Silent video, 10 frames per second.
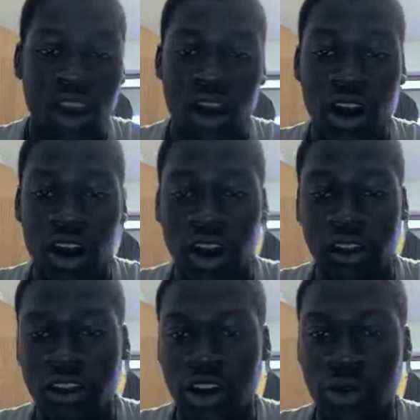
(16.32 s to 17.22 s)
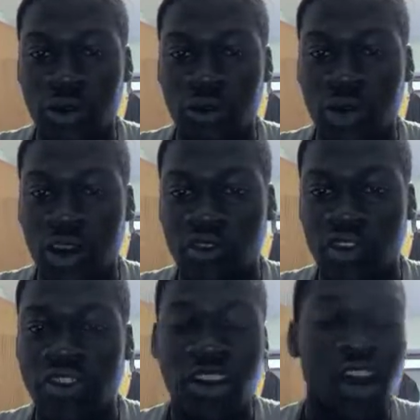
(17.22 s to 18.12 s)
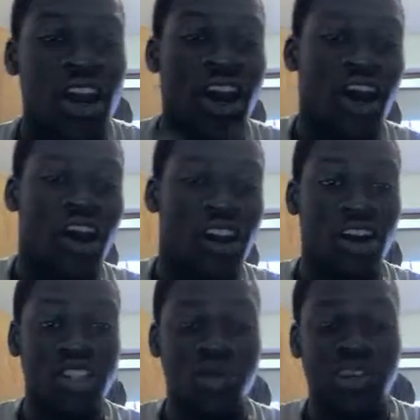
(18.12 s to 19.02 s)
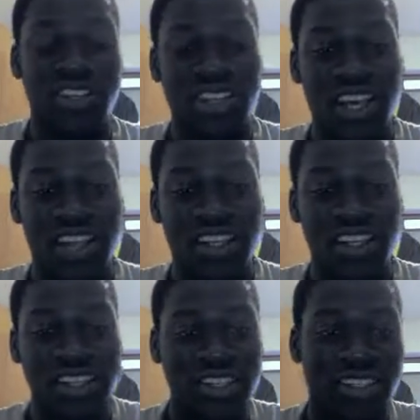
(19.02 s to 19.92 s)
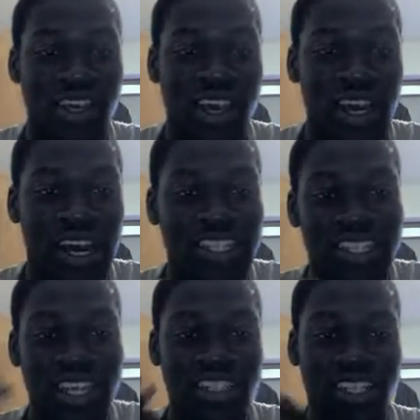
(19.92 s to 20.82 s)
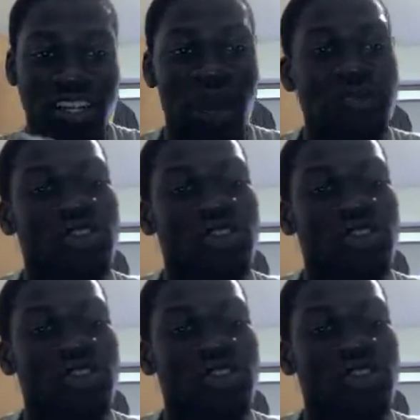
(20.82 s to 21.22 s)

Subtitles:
You know, we're doing every different. Y'all should be excited because I changed it up.